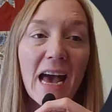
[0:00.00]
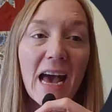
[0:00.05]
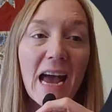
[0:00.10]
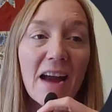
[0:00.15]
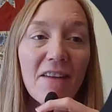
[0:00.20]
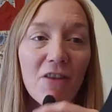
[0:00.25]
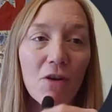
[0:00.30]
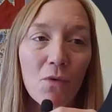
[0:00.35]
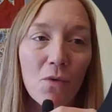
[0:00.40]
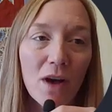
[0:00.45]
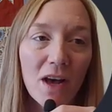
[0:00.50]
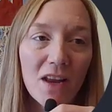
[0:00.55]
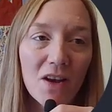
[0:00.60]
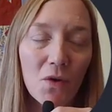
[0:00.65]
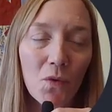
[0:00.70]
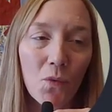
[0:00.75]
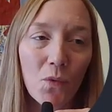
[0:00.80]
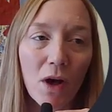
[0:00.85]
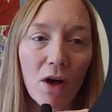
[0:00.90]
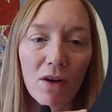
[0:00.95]
Hi,
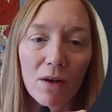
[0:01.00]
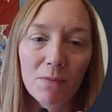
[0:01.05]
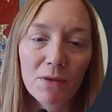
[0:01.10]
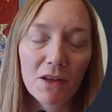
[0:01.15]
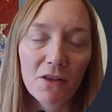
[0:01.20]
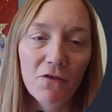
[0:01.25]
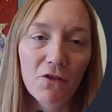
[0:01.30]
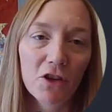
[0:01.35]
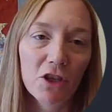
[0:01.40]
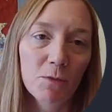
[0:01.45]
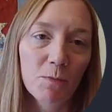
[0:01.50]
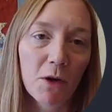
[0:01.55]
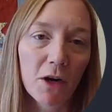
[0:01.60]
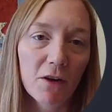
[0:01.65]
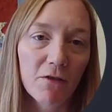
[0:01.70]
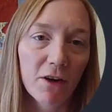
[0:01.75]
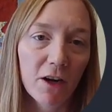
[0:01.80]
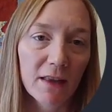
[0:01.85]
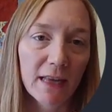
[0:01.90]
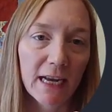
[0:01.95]
everyone. Welcome to the first part
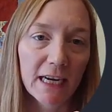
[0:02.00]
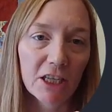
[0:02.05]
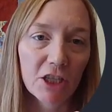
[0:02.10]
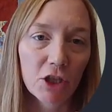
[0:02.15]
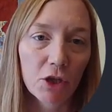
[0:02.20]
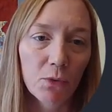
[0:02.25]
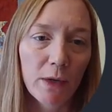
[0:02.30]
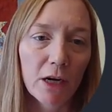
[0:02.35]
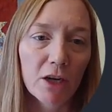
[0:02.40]
of our lecture.